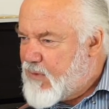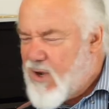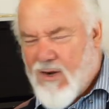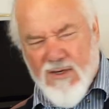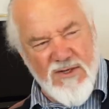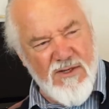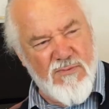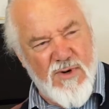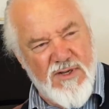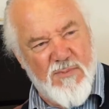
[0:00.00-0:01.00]

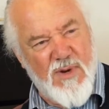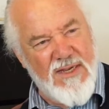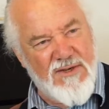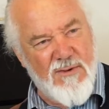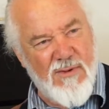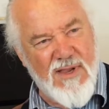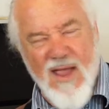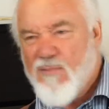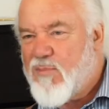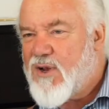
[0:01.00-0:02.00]
Rehearsals were at a place called
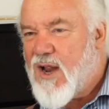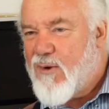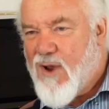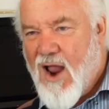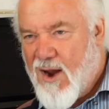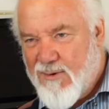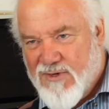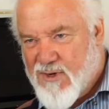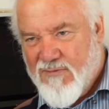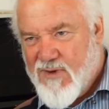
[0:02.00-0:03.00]
Camperdown
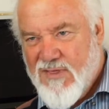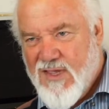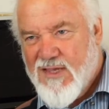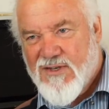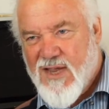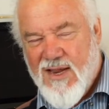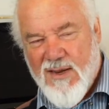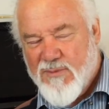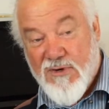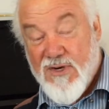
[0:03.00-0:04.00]
House up in the East
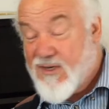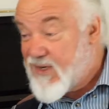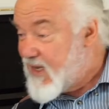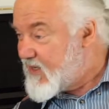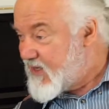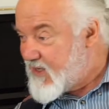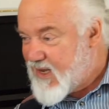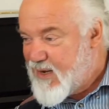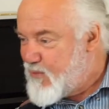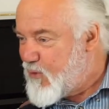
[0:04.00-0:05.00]
End. I'm sure it doesn't
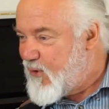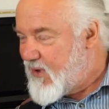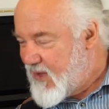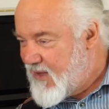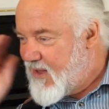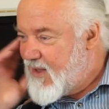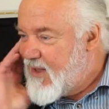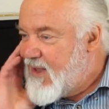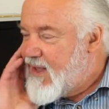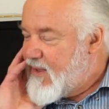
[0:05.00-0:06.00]
exist anymore.
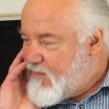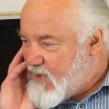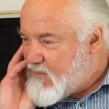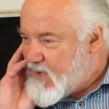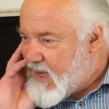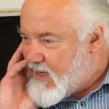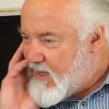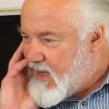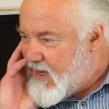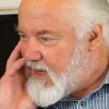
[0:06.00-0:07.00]
But we
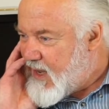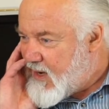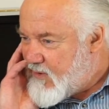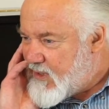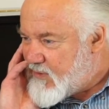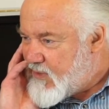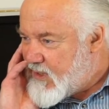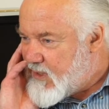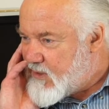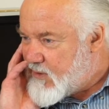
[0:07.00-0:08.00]
had a hilarious
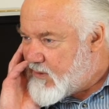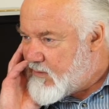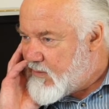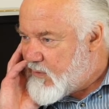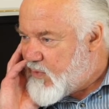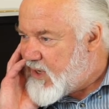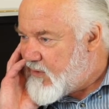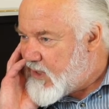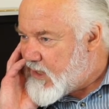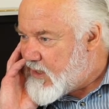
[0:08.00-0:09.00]
rehearsal
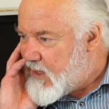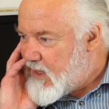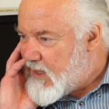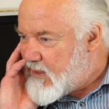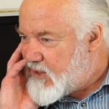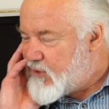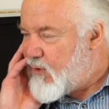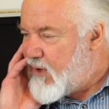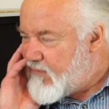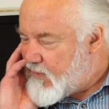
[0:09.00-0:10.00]
period, a
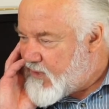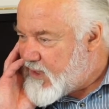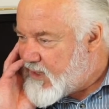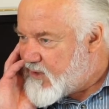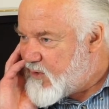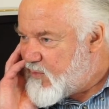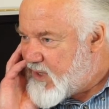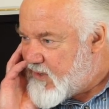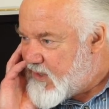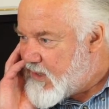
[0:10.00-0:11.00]
joyful rehearsal
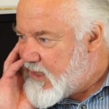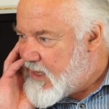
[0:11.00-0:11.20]
period.